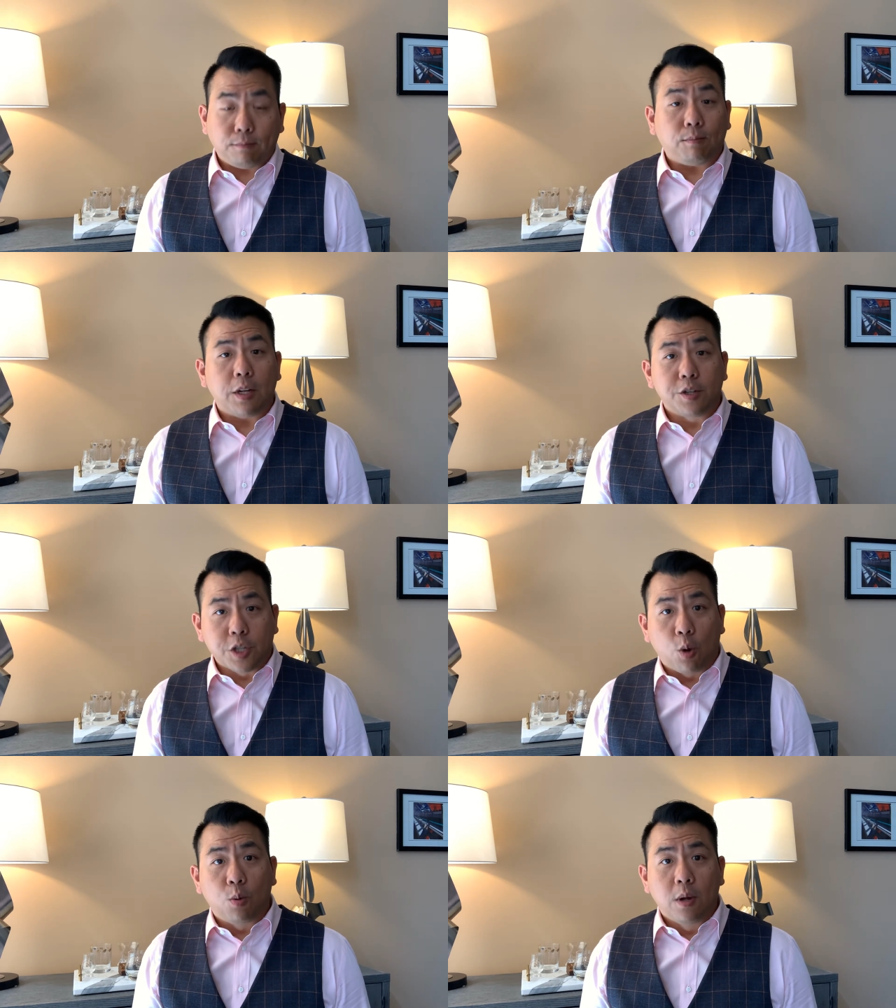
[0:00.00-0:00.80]

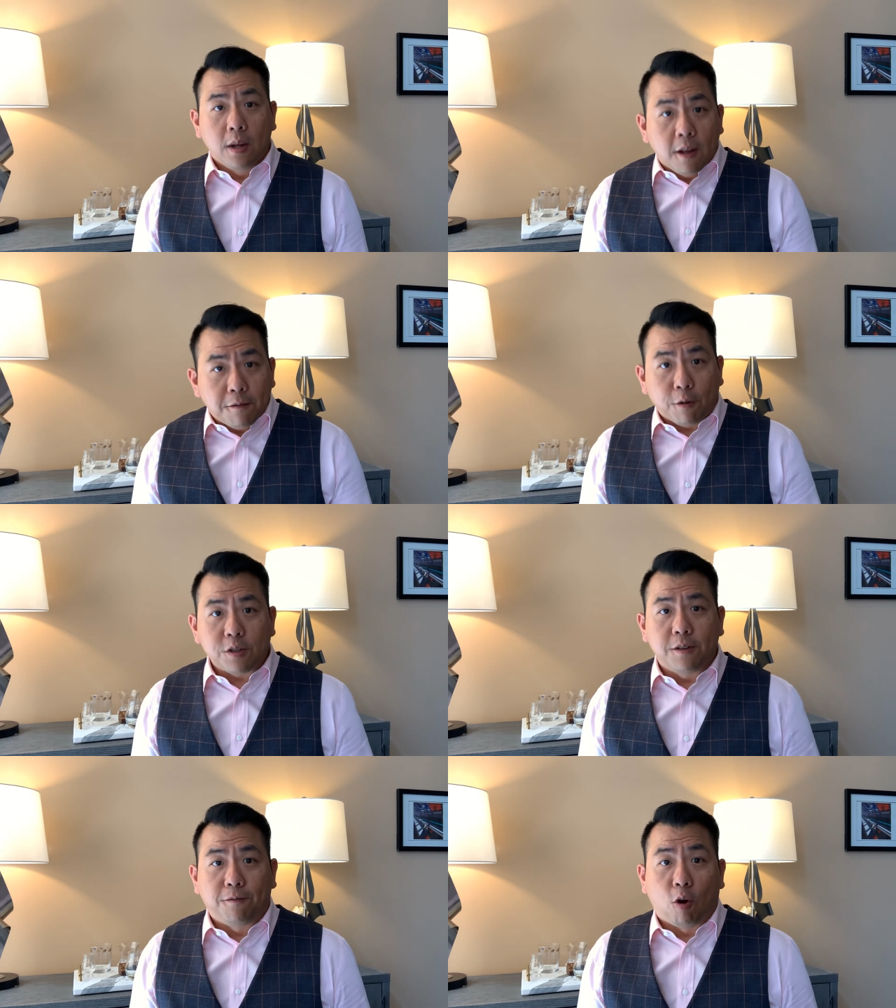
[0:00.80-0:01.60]
So, first
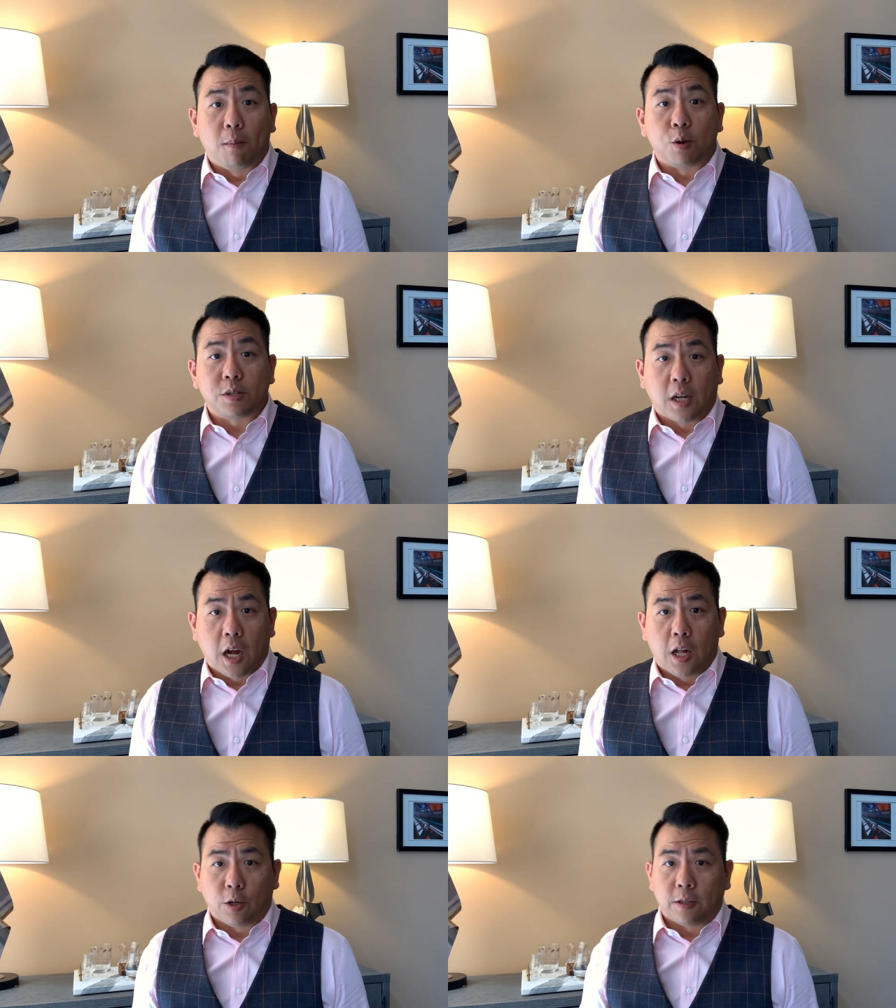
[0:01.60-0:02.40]
and foremost, the color.